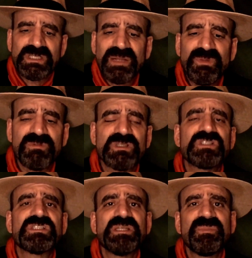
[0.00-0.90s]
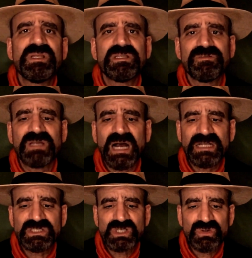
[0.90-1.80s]
I'm the recipient of
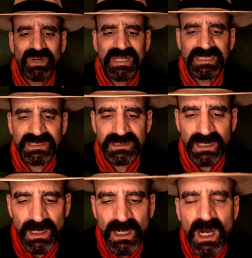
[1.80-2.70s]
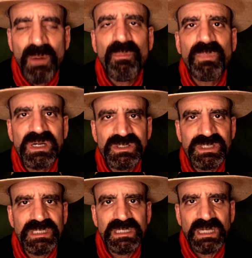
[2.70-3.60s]
God's grace.
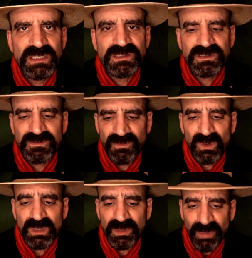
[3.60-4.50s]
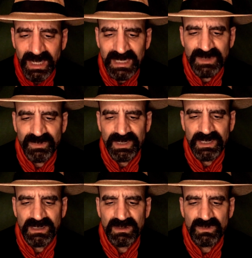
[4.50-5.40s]
Mercy has fallen upon me,
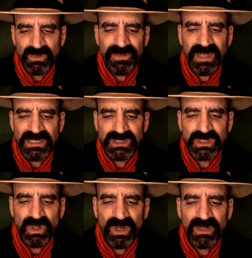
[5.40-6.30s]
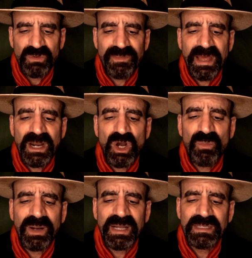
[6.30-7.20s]
and with that joy and with that
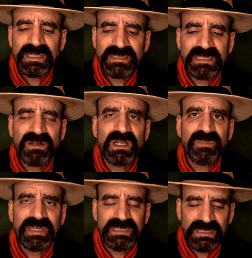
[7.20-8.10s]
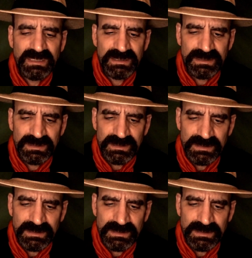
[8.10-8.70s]
hope, I get down on my knees.